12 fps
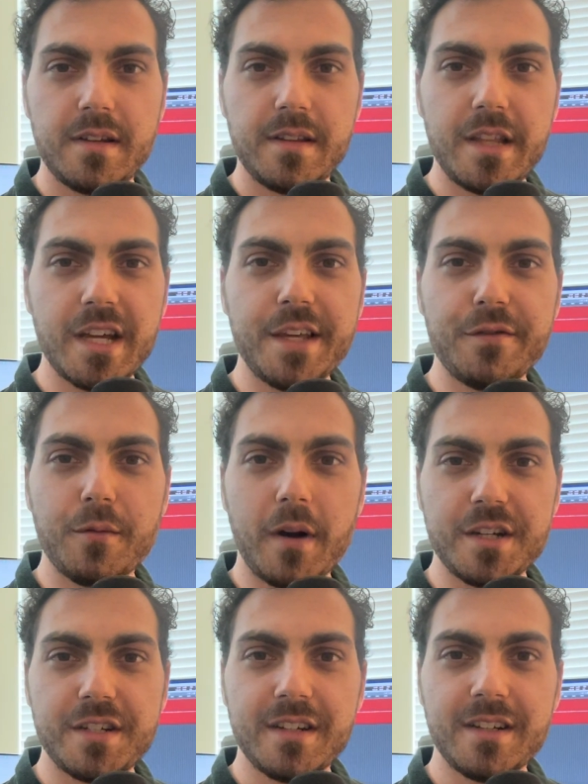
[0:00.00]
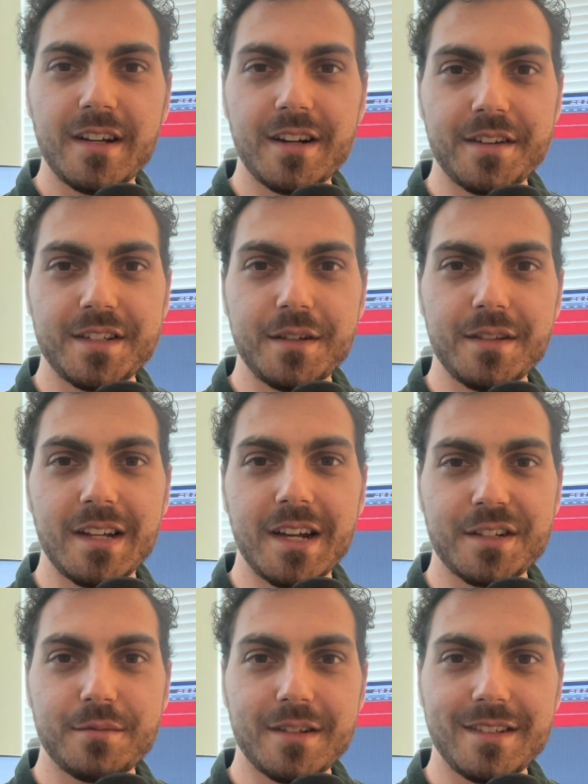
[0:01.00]
Thank you for watching, and I'll see you in the
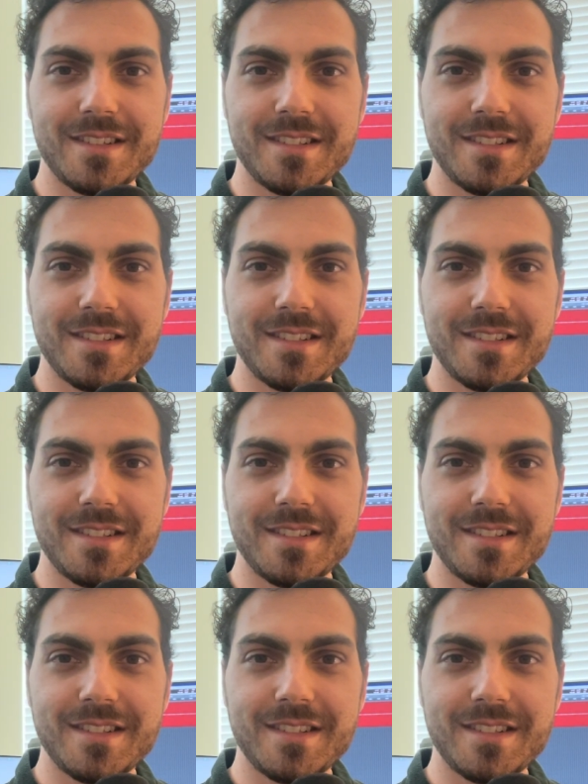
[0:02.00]
next one.